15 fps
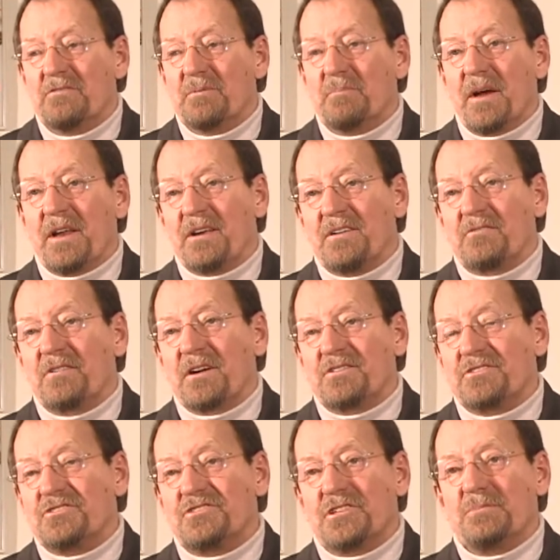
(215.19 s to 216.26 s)
We painted
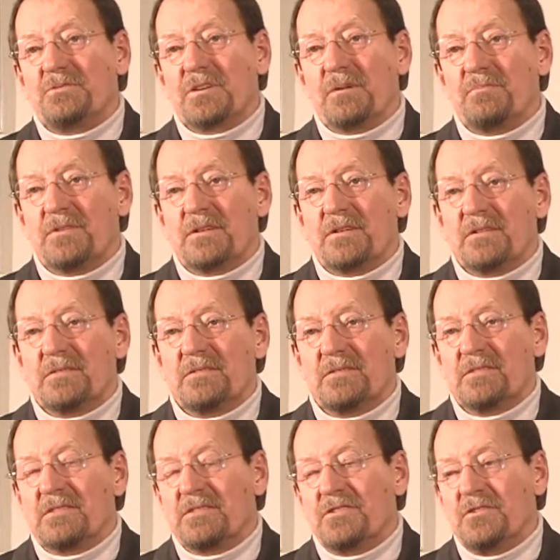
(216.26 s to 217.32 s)
trucks and jeeps up to
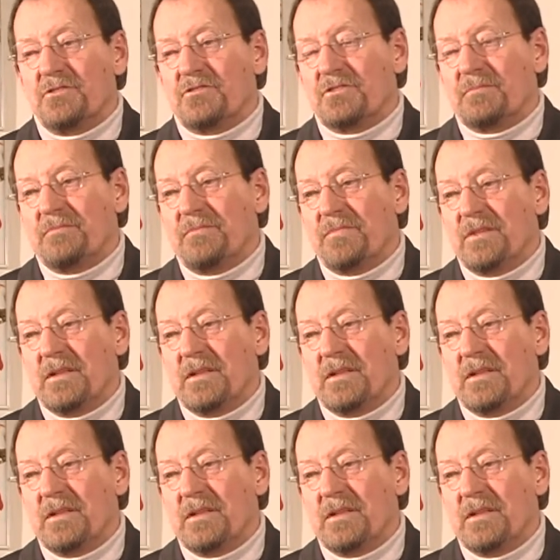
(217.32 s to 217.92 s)
to use them.